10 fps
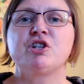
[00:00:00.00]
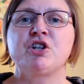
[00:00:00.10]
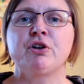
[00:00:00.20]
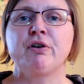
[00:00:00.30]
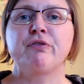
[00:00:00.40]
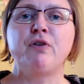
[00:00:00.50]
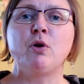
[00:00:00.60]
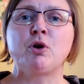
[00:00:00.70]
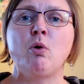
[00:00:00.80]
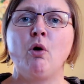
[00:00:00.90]
Share a
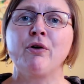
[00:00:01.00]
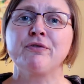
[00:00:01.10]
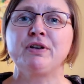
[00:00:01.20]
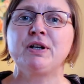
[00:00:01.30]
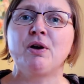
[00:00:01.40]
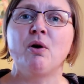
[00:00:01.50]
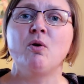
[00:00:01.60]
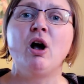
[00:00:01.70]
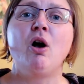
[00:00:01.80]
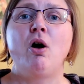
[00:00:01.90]
photo or a video
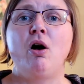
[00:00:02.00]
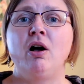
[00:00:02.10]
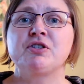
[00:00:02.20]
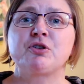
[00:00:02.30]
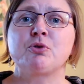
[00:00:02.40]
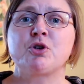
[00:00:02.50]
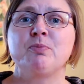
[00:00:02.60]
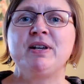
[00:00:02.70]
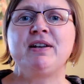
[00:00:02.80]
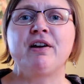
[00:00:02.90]
on social
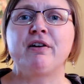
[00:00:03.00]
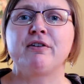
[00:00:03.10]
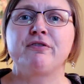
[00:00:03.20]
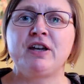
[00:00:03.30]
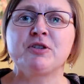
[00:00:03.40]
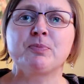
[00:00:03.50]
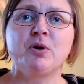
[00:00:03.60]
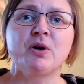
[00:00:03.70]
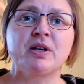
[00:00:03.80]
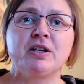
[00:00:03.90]
media,
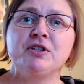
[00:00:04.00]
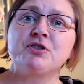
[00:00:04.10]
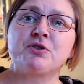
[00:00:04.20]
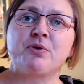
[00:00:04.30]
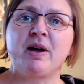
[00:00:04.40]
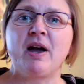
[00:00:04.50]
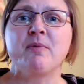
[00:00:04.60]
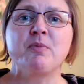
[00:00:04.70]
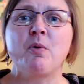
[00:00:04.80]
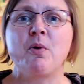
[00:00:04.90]
Facebook,
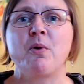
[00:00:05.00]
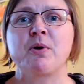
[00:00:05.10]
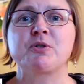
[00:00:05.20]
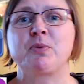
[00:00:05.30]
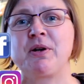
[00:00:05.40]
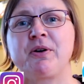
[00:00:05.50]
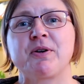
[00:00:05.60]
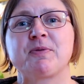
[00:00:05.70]
Instagram, or Twitter.